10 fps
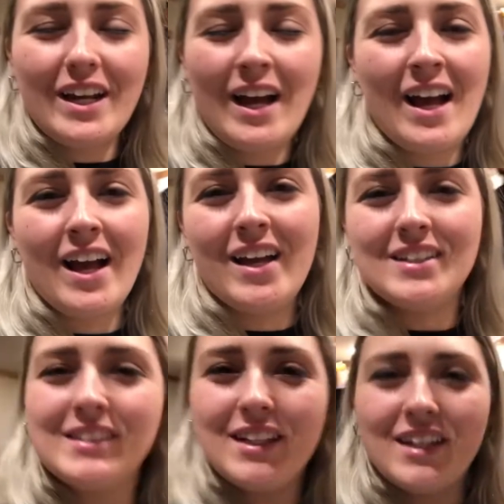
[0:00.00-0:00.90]

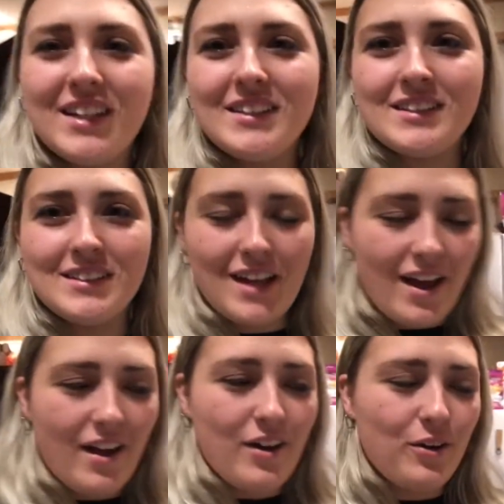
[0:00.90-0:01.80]
guys. It is
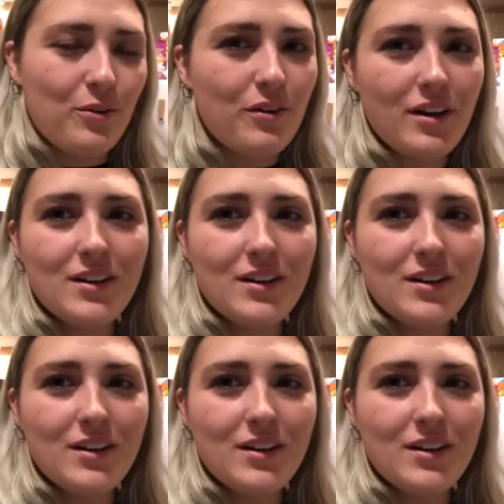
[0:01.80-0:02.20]
now